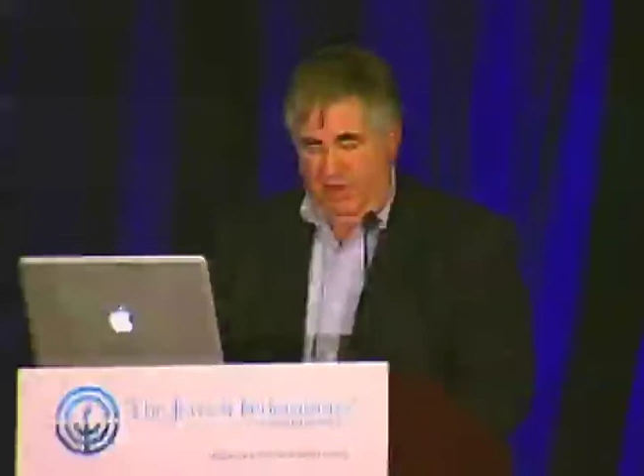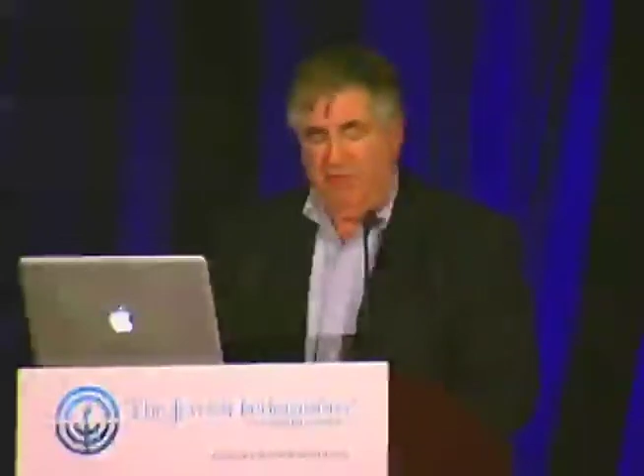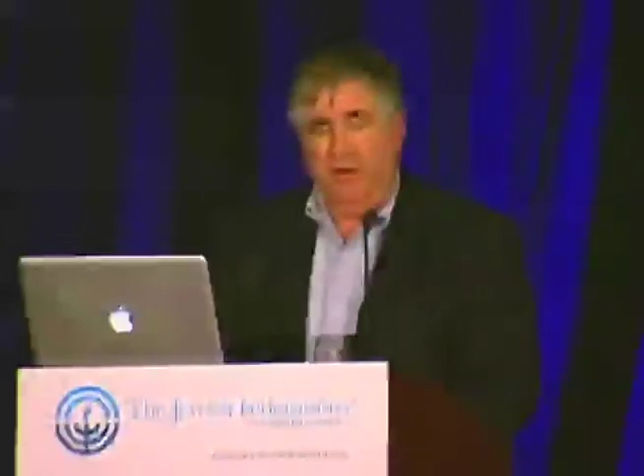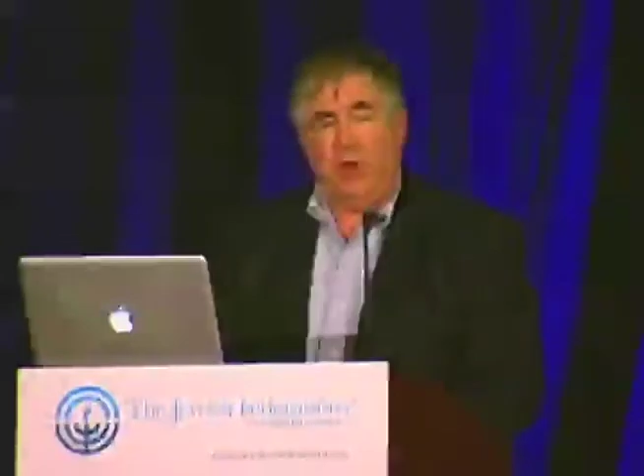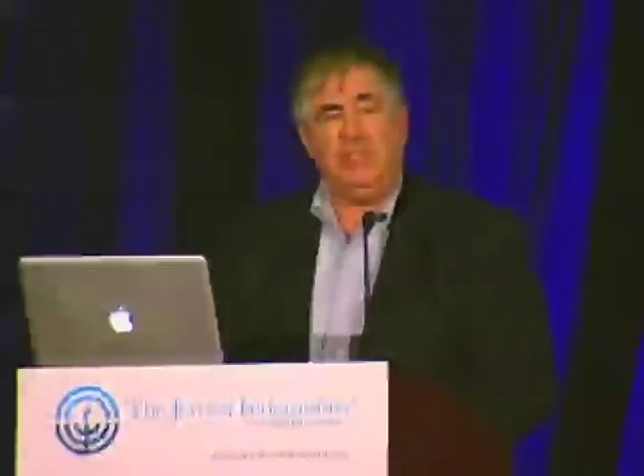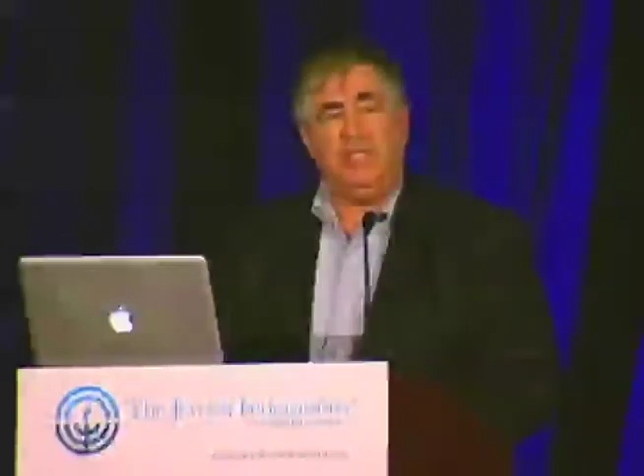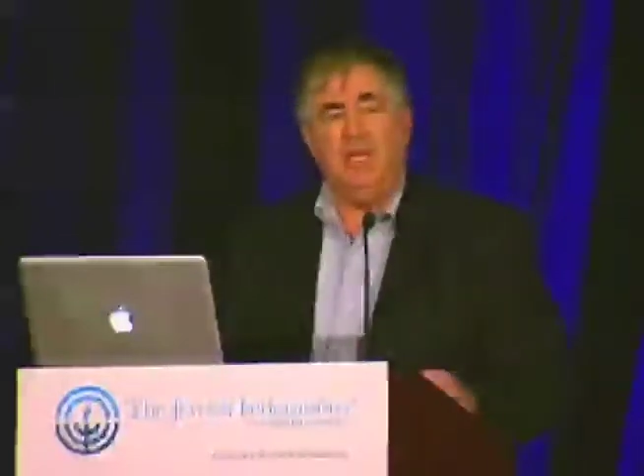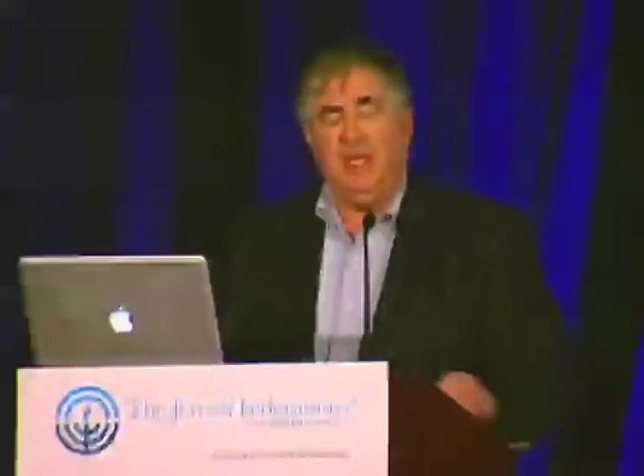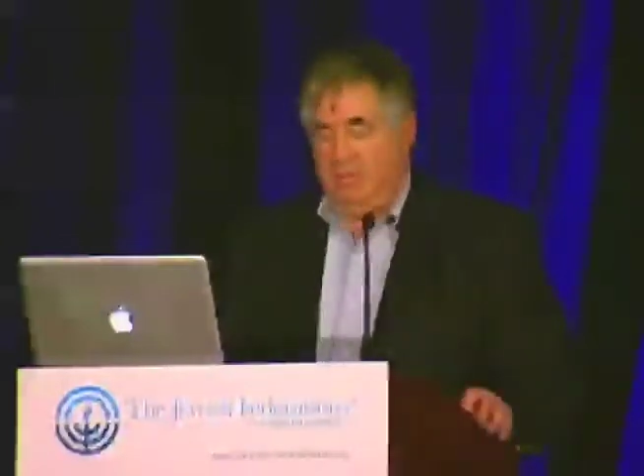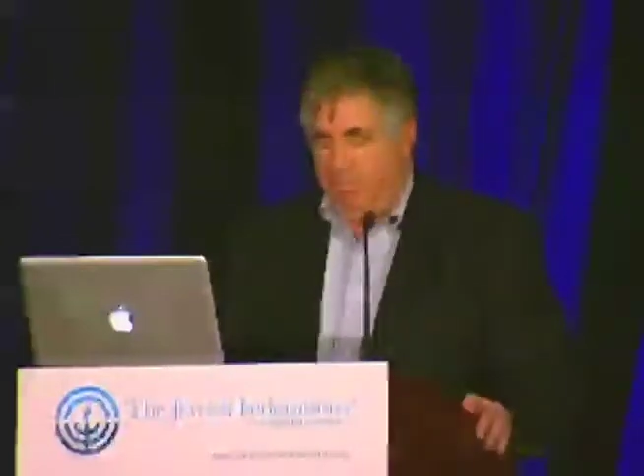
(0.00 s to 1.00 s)
First,
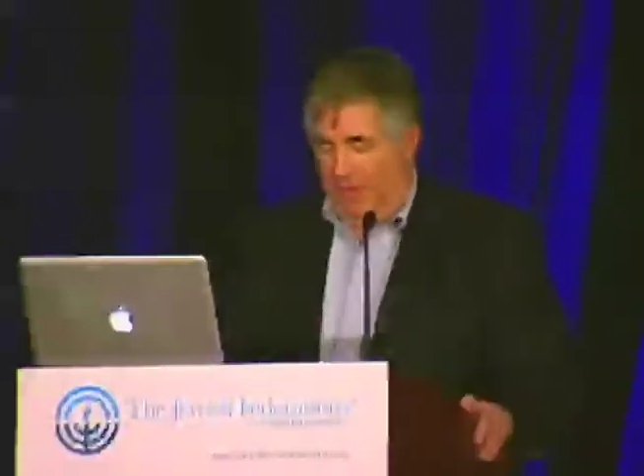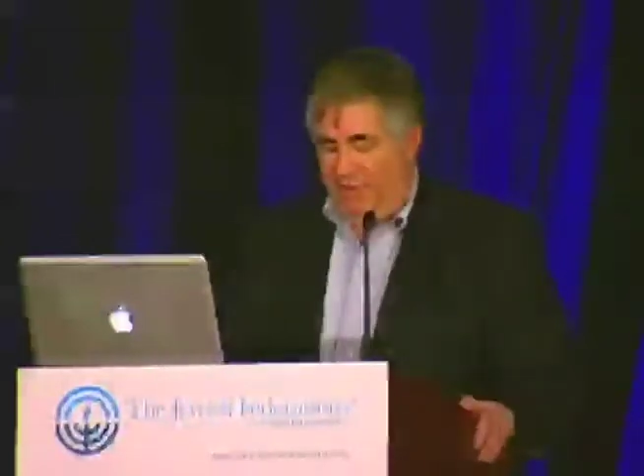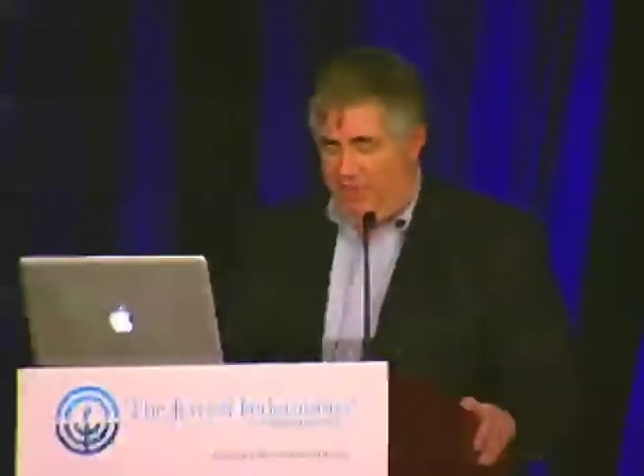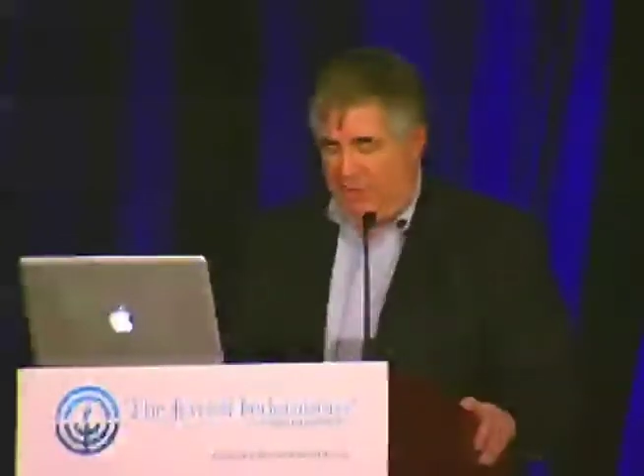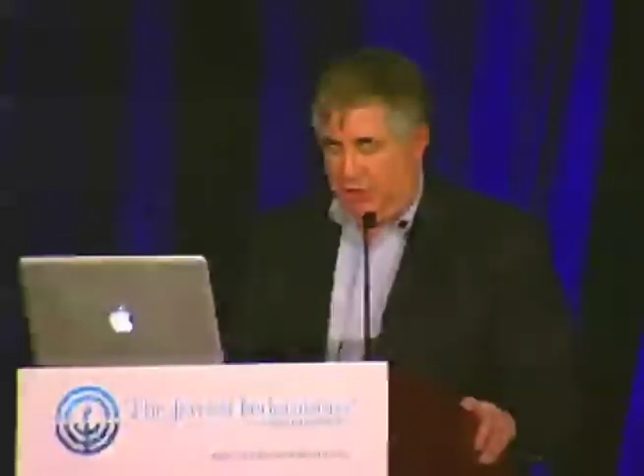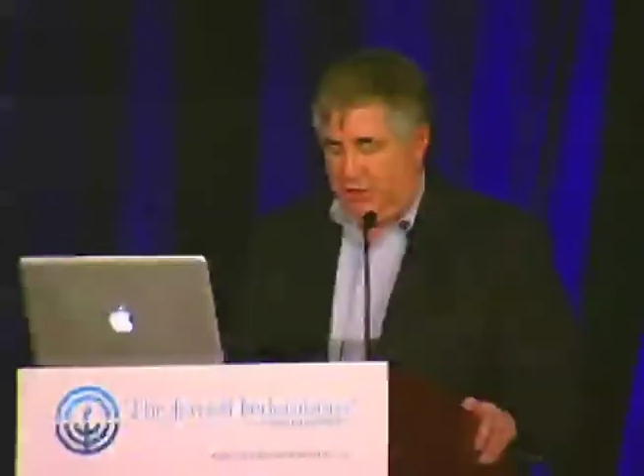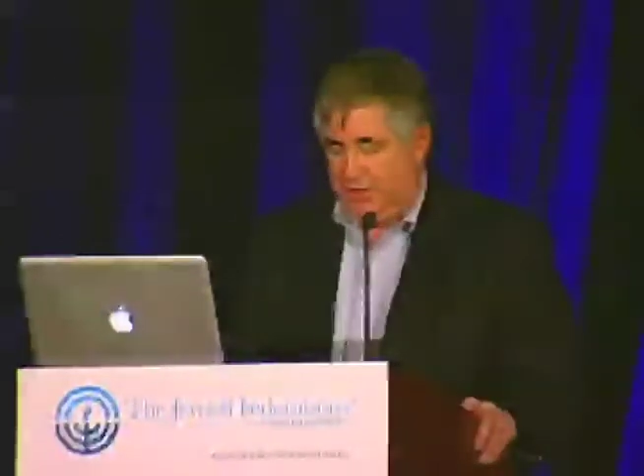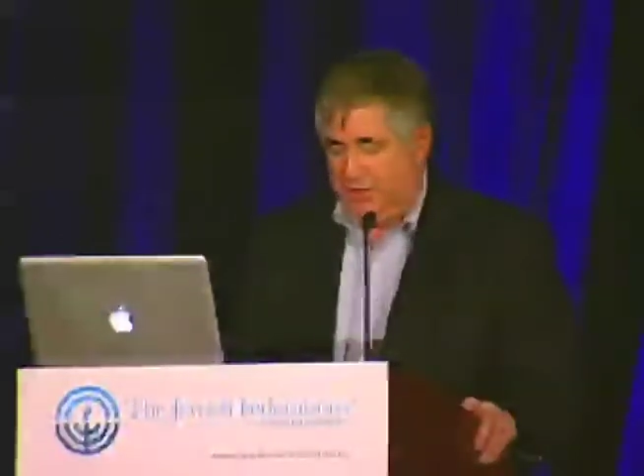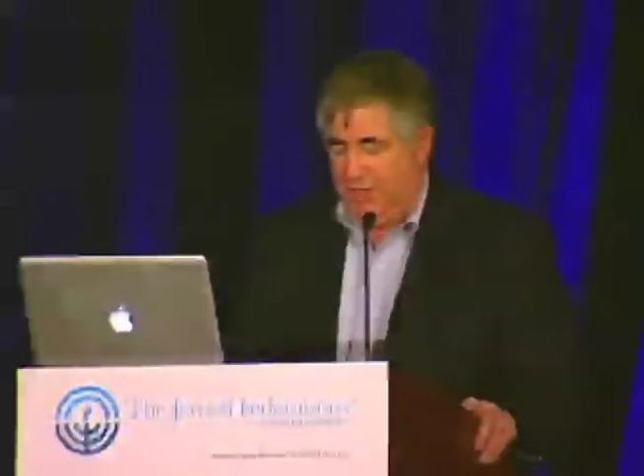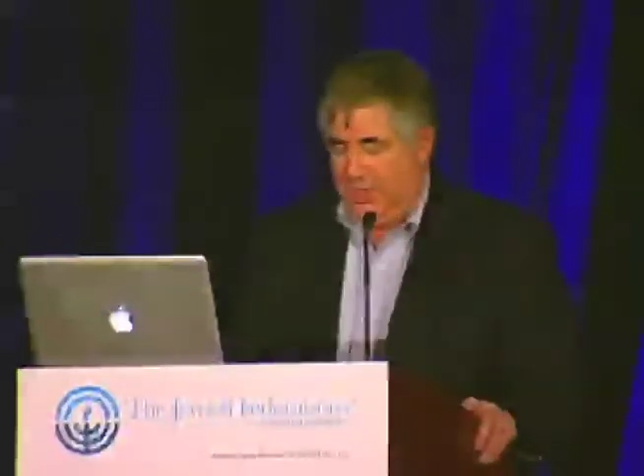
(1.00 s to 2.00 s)
big
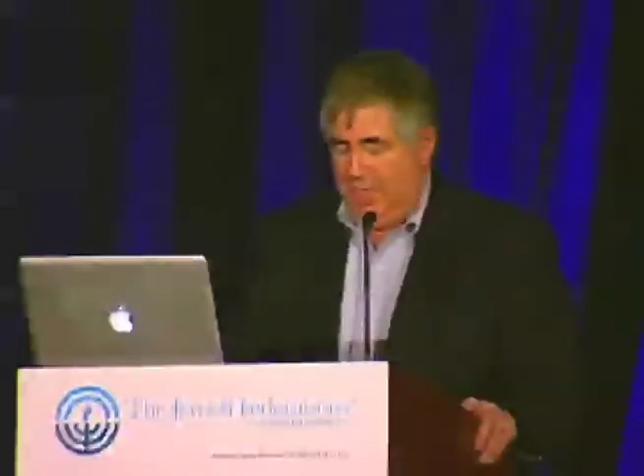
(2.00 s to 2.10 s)
visions.